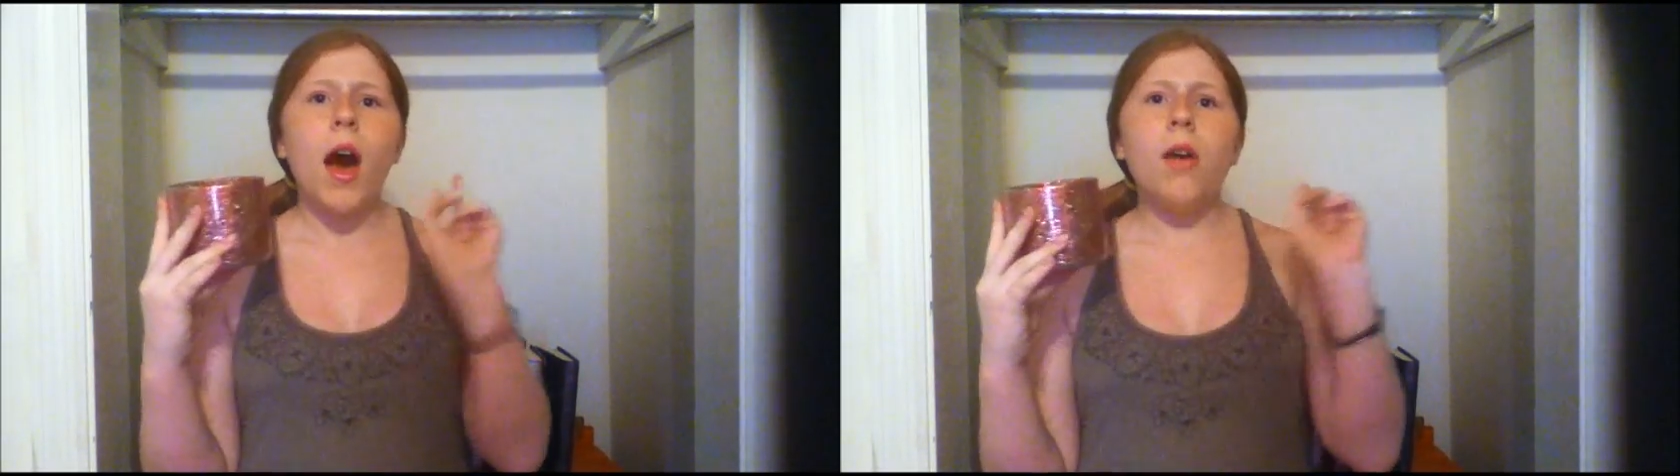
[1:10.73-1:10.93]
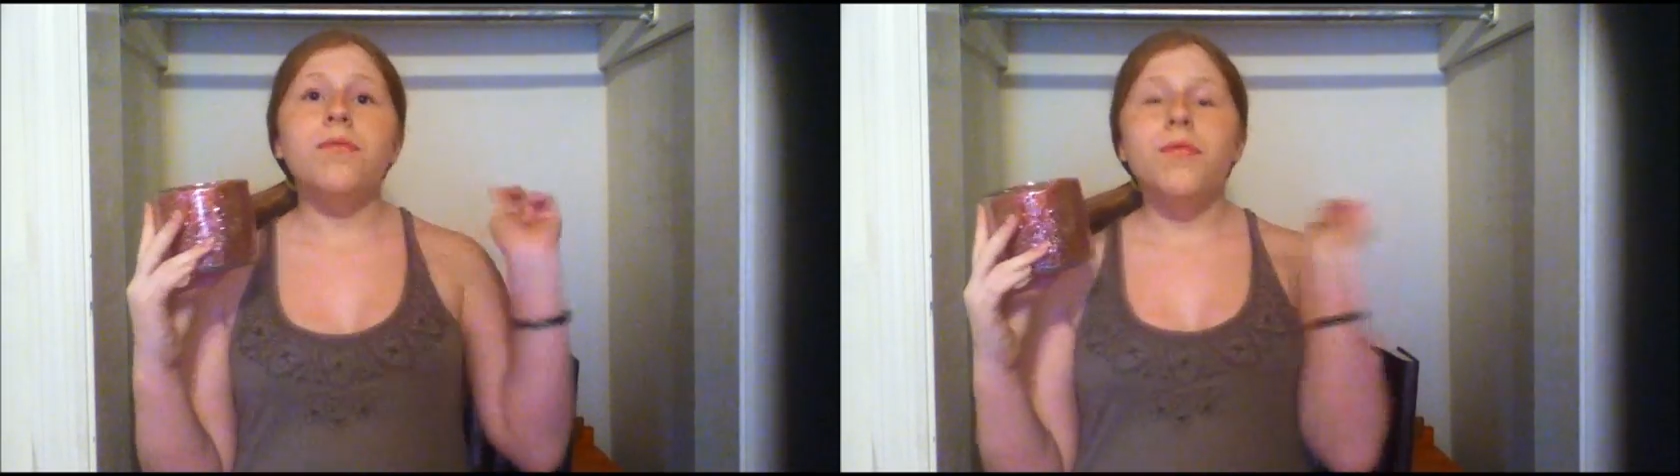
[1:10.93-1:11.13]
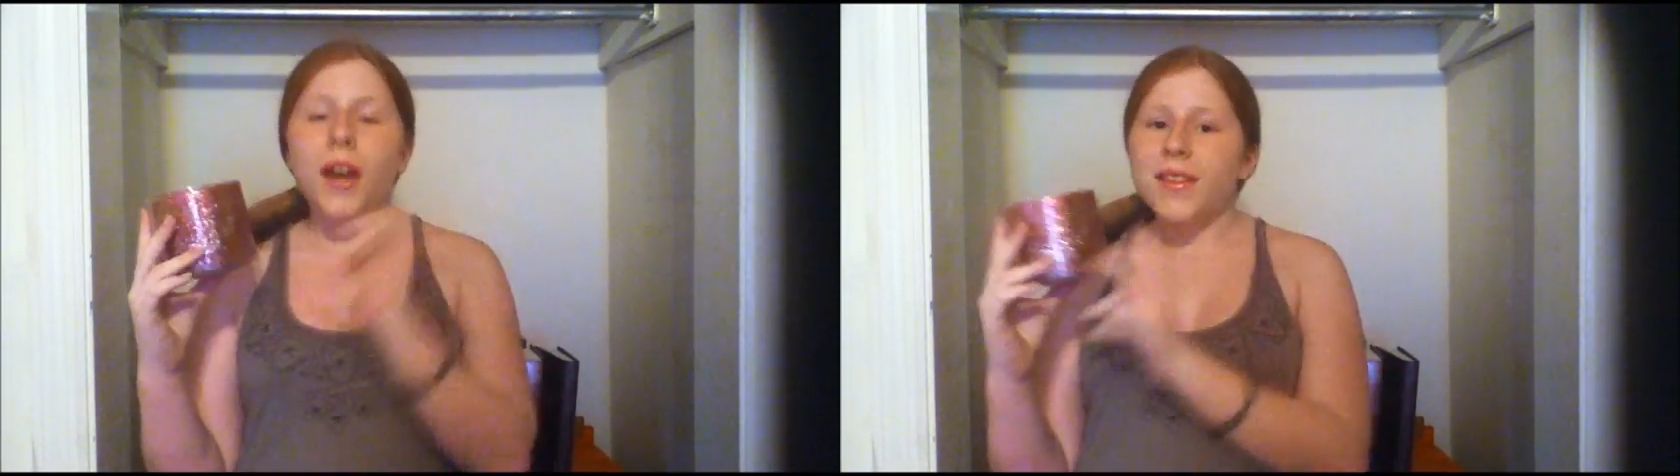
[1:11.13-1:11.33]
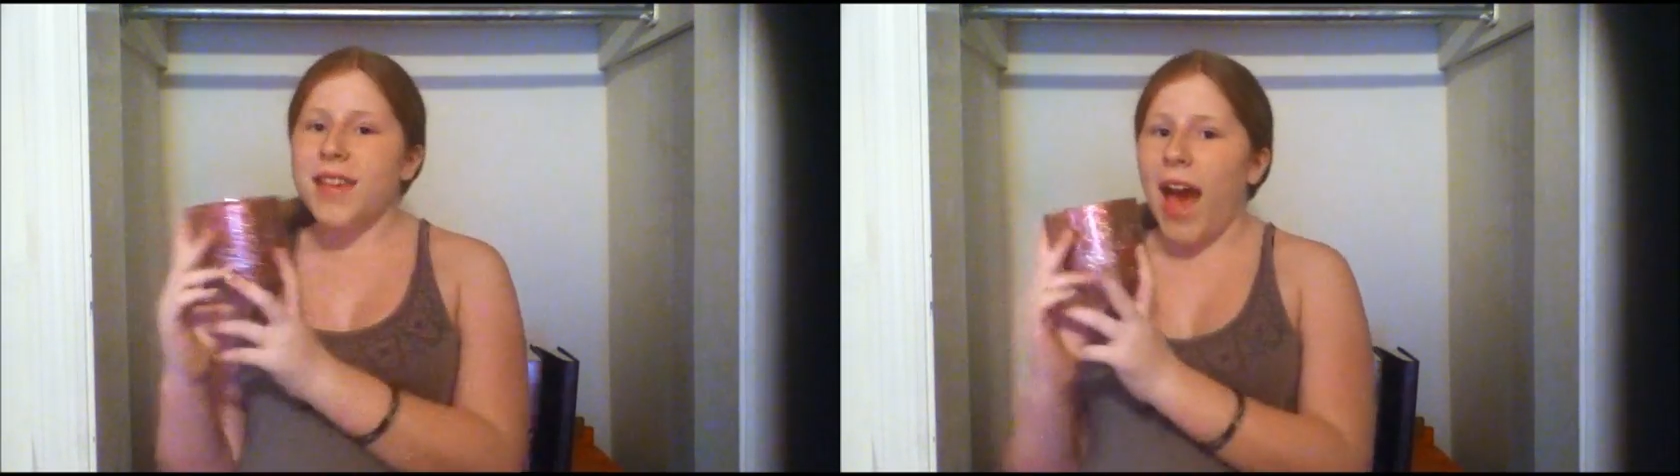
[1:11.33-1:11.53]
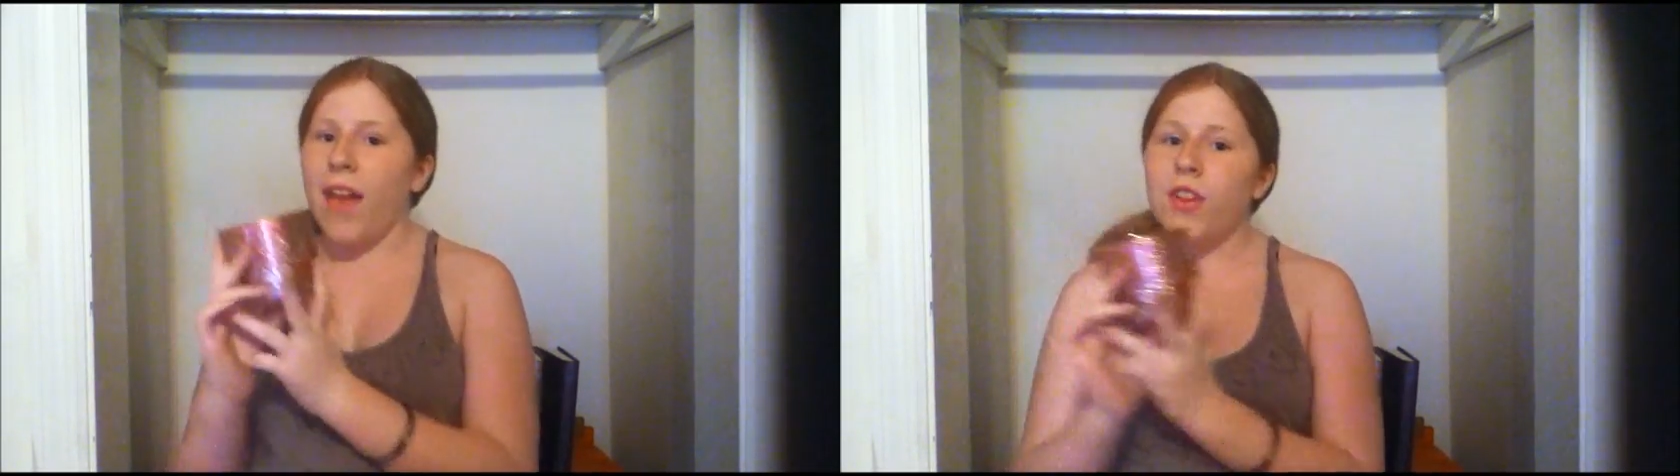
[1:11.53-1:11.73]
Oh, forgot
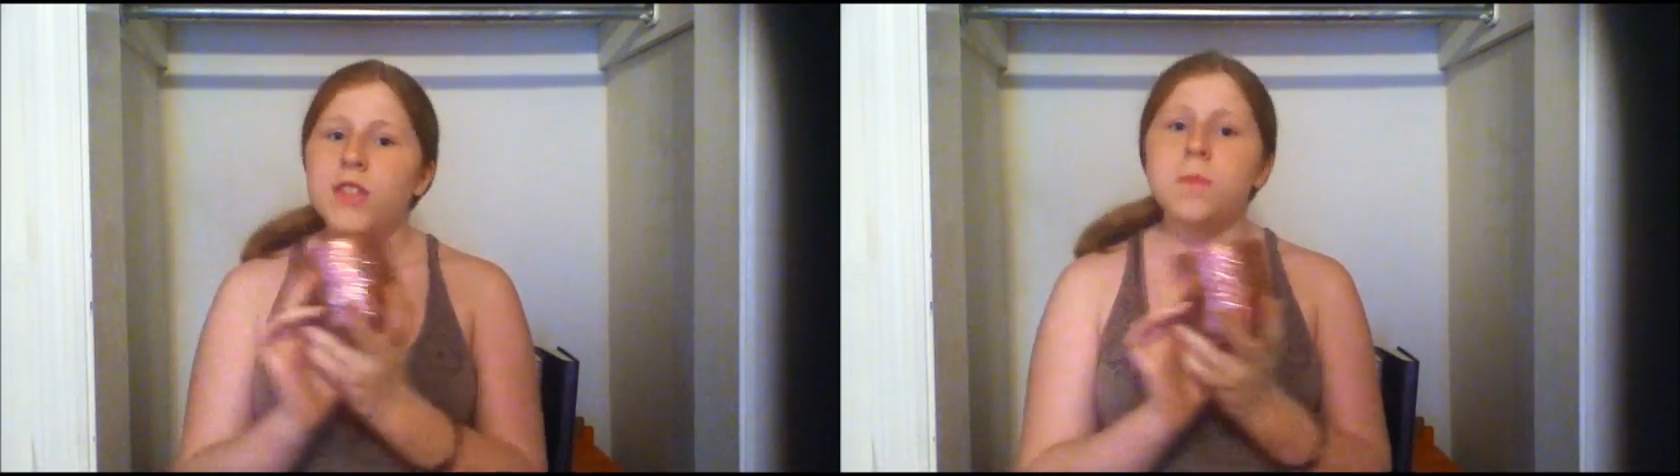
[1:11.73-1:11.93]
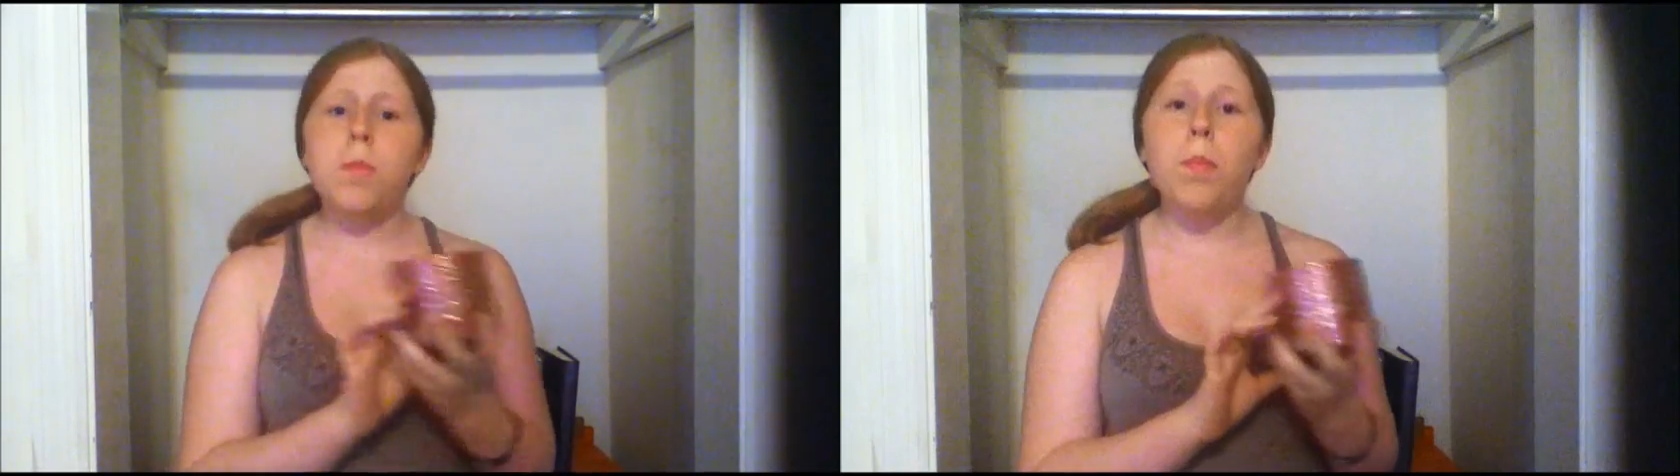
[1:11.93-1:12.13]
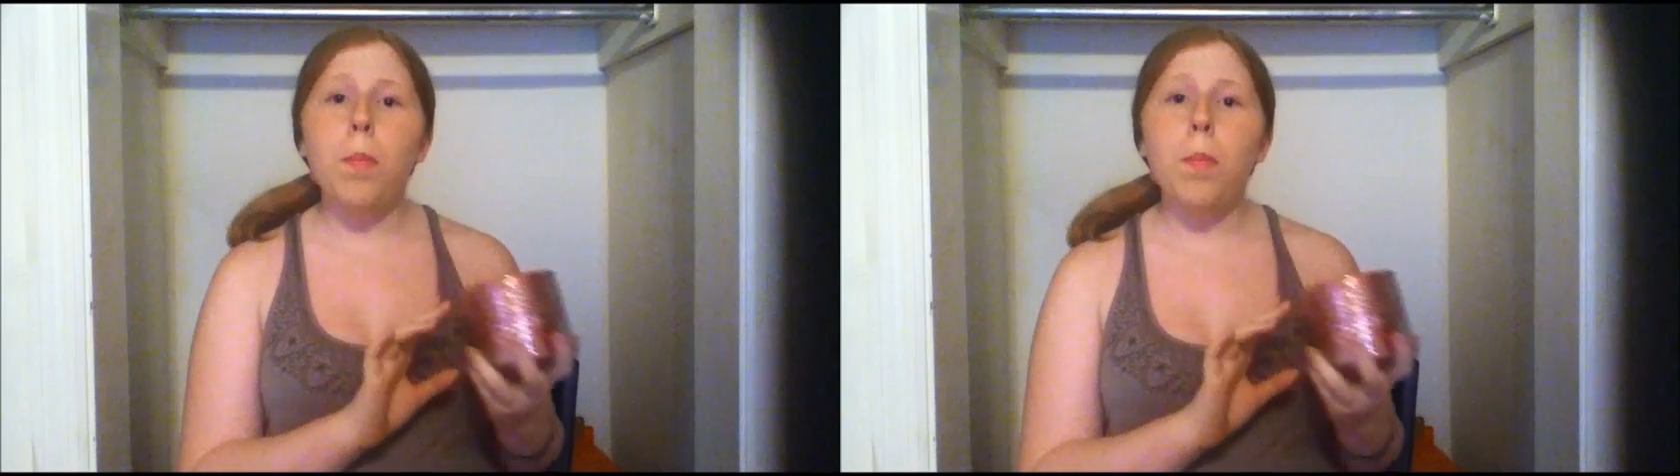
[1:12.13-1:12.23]
to add, there's